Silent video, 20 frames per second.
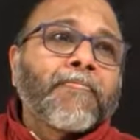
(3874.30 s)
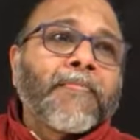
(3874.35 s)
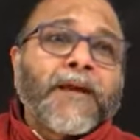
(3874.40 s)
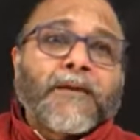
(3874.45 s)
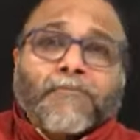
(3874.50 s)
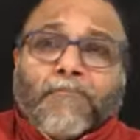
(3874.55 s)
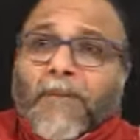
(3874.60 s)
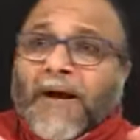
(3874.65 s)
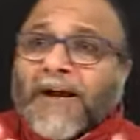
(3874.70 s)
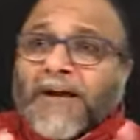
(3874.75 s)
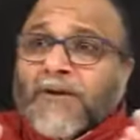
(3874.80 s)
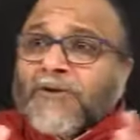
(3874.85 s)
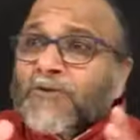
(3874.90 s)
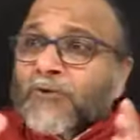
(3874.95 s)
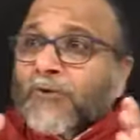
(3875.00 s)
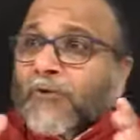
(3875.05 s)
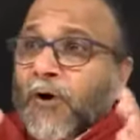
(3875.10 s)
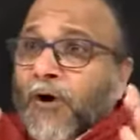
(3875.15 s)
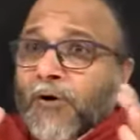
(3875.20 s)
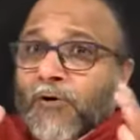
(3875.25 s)
That mind
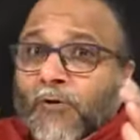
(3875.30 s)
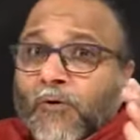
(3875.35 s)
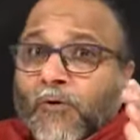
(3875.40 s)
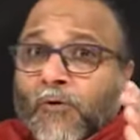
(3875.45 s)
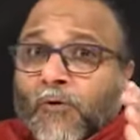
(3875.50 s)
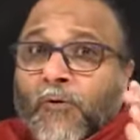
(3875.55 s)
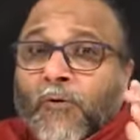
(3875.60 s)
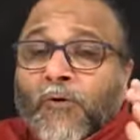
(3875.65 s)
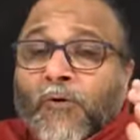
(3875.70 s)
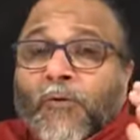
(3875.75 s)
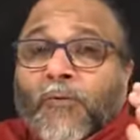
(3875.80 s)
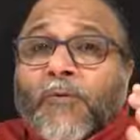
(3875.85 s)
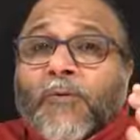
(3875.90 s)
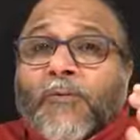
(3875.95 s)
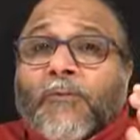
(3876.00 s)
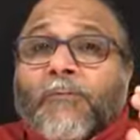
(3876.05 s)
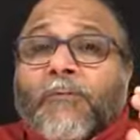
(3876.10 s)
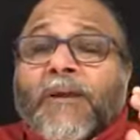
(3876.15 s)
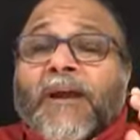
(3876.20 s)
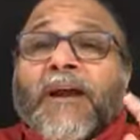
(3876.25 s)
should not
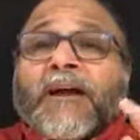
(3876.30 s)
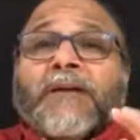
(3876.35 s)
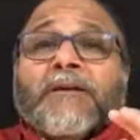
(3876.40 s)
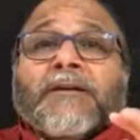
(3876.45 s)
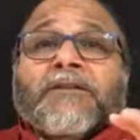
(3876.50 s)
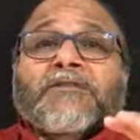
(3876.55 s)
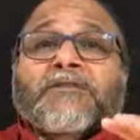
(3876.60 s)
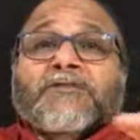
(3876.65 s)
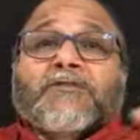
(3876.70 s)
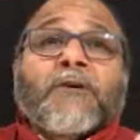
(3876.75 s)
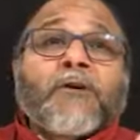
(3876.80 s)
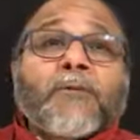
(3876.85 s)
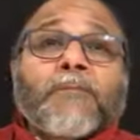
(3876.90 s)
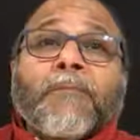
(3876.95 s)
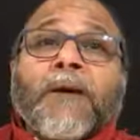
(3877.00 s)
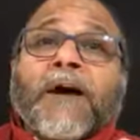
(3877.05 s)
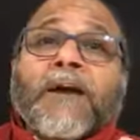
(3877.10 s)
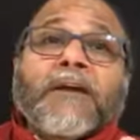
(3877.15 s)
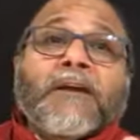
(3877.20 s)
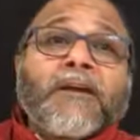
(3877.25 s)
get disturbed
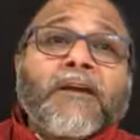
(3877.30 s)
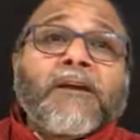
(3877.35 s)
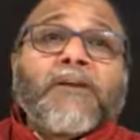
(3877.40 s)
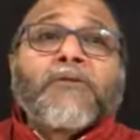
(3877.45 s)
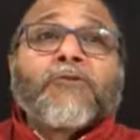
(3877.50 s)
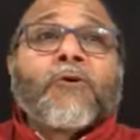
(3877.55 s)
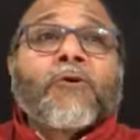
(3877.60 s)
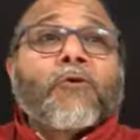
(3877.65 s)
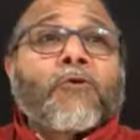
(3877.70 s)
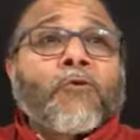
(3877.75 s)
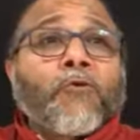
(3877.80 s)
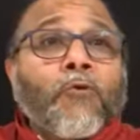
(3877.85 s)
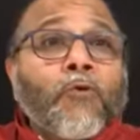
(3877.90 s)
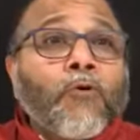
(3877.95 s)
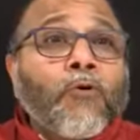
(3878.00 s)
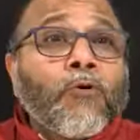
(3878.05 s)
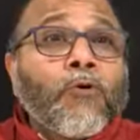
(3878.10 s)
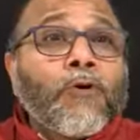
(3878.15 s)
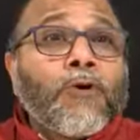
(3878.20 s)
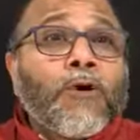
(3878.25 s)
by heat or
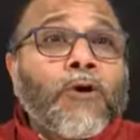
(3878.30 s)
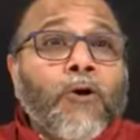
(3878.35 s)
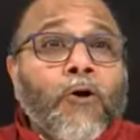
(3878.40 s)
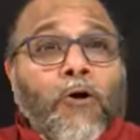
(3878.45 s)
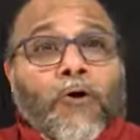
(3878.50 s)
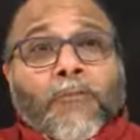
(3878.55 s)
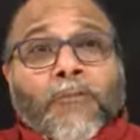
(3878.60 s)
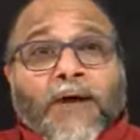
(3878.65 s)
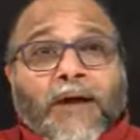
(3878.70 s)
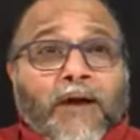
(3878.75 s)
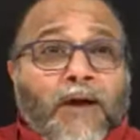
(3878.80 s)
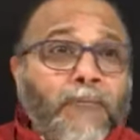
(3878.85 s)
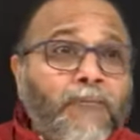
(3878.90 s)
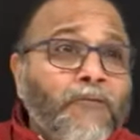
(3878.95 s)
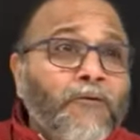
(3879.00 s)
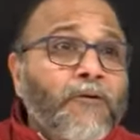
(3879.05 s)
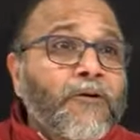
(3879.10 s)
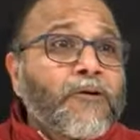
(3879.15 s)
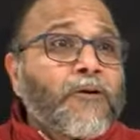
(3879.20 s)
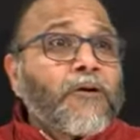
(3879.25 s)
cold or by
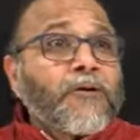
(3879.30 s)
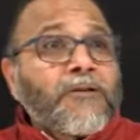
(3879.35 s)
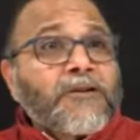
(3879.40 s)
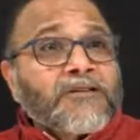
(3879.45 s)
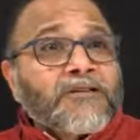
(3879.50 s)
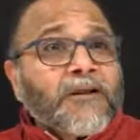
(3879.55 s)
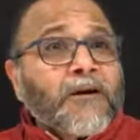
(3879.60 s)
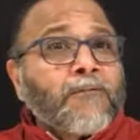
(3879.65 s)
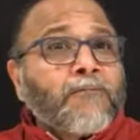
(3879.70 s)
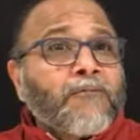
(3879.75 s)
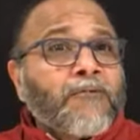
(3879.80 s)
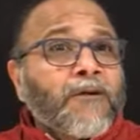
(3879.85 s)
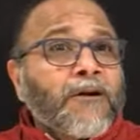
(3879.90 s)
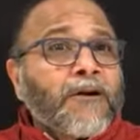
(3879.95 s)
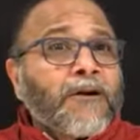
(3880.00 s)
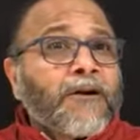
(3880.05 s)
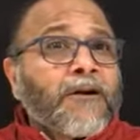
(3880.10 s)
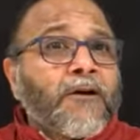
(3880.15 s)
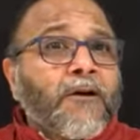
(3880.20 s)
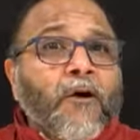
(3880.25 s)
comfort or
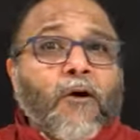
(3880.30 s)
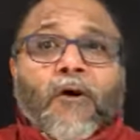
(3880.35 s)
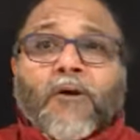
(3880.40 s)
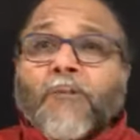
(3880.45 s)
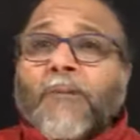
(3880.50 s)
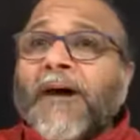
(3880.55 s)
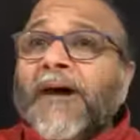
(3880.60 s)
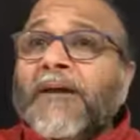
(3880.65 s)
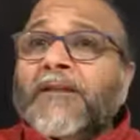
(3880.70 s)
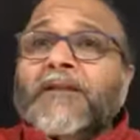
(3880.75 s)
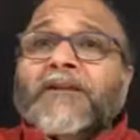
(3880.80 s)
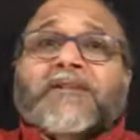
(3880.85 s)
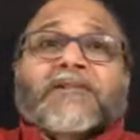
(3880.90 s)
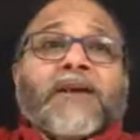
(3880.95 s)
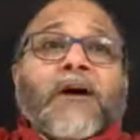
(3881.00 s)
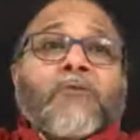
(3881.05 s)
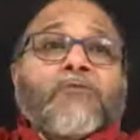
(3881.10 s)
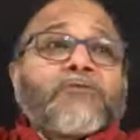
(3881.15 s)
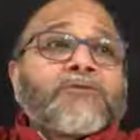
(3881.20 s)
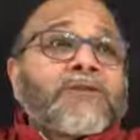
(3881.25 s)
discomfort or by the
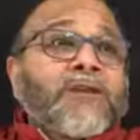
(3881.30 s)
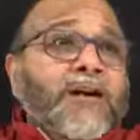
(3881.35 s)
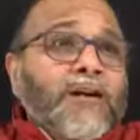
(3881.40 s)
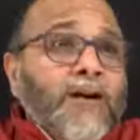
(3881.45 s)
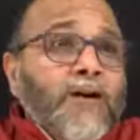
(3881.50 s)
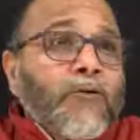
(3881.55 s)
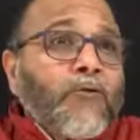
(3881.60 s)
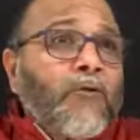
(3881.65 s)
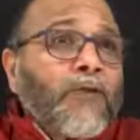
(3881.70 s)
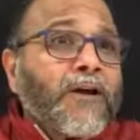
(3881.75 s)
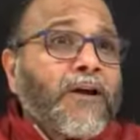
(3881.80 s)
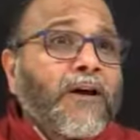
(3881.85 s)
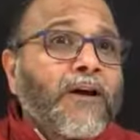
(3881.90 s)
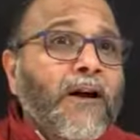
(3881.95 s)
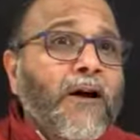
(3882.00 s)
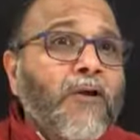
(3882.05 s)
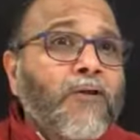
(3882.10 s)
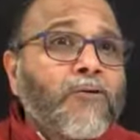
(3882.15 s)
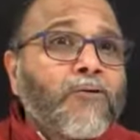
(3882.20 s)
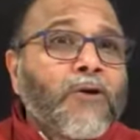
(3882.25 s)
sounds that are going
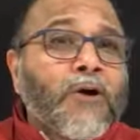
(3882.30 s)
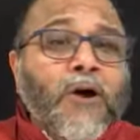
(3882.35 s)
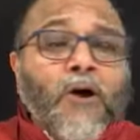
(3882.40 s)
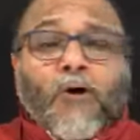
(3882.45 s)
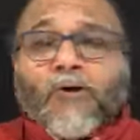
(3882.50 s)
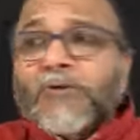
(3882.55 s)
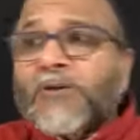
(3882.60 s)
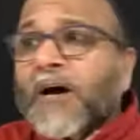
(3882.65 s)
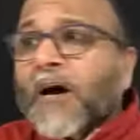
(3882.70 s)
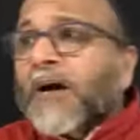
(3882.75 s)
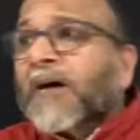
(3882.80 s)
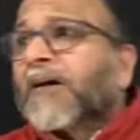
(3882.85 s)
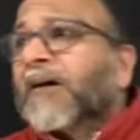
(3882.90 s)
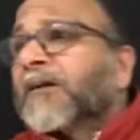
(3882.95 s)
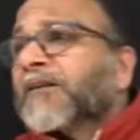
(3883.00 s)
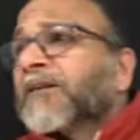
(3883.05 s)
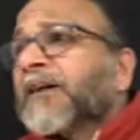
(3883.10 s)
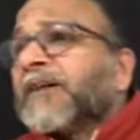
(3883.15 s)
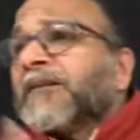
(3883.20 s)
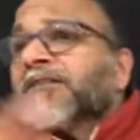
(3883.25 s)
around or the
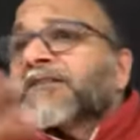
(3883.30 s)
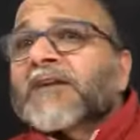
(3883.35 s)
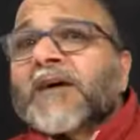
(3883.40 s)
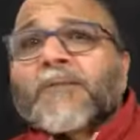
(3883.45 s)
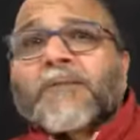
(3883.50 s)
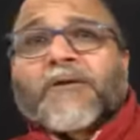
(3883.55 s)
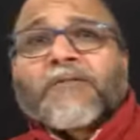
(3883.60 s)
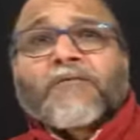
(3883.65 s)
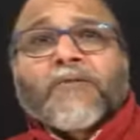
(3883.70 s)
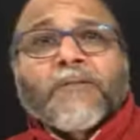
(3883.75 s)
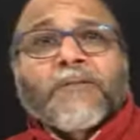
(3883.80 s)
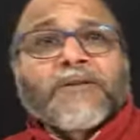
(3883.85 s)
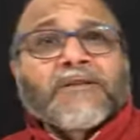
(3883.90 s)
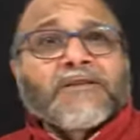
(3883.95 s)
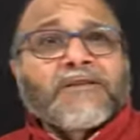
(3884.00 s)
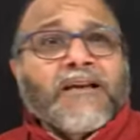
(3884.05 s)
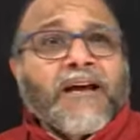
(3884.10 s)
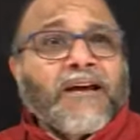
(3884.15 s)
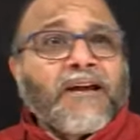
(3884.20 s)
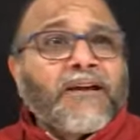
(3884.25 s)
hunger that is coming from
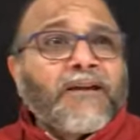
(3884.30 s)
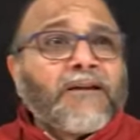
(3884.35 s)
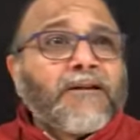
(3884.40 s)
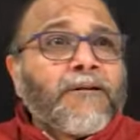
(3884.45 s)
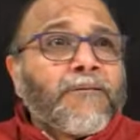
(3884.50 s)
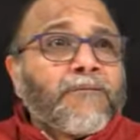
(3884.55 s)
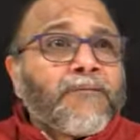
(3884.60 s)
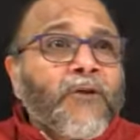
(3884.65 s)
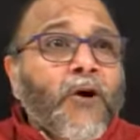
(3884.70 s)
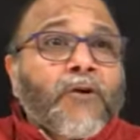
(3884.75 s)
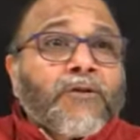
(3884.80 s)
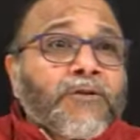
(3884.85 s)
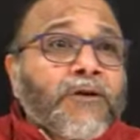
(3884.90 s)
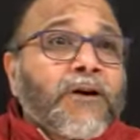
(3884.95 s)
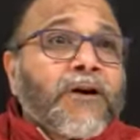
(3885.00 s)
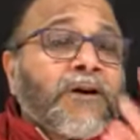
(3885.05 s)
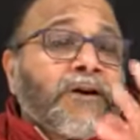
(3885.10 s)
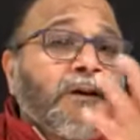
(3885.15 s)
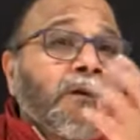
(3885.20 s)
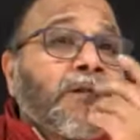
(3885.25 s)
inside or
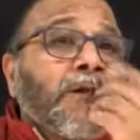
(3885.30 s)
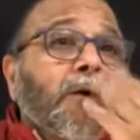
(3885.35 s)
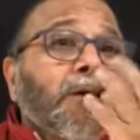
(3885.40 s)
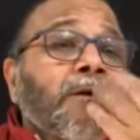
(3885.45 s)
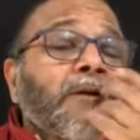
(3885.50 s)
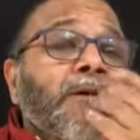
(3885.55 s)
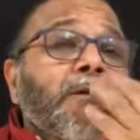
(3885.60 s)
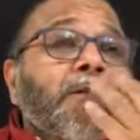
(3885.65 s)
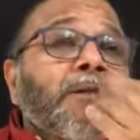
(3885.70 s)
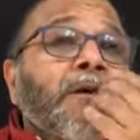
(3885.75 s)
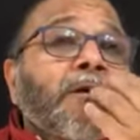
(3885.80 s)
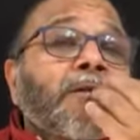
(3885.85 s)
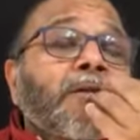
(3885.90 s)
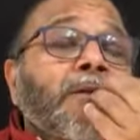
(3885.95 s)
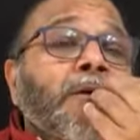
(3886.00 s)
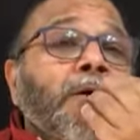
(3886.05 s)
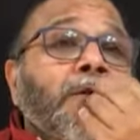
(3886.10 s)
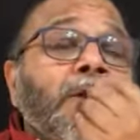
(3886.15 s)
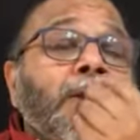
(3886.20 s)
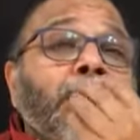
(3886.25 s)
the the the
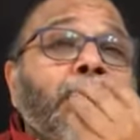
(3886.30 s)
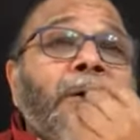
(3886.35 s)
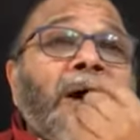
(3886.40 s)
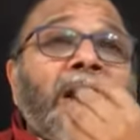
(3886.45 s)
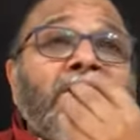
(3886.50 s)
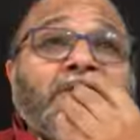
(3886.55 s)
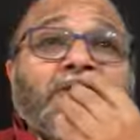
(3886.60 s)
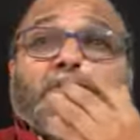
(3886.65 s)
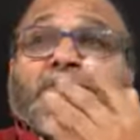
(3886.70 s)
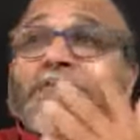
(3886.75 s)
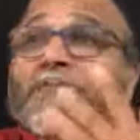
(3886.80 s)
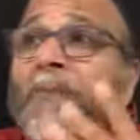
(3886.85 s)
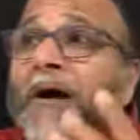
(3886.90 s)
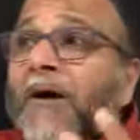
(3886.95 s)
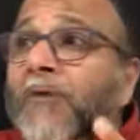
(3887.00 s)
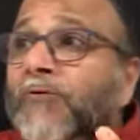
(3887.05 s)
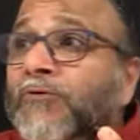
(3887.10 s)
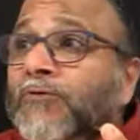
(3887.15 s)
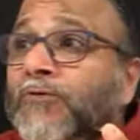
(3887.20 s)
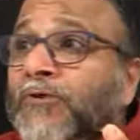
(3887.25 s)
the, the parched
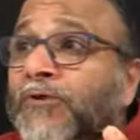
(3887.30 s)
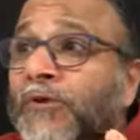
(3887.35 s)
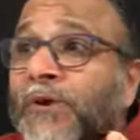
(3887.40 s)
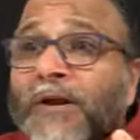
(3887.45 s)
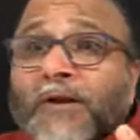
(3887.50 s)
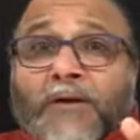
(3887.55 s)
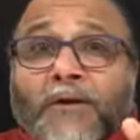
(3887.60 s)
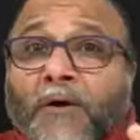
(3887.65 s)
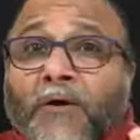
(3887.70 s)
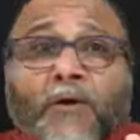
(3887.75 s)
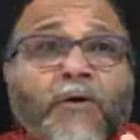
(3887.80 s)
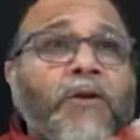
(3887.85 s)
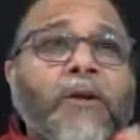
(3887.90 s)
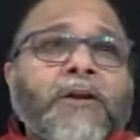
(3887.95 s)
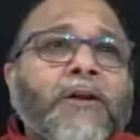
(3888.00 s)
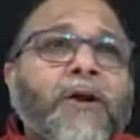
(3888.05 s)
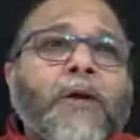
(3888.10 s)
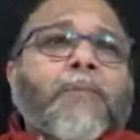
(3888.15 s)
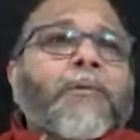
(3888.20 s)
mouth and no oh, no.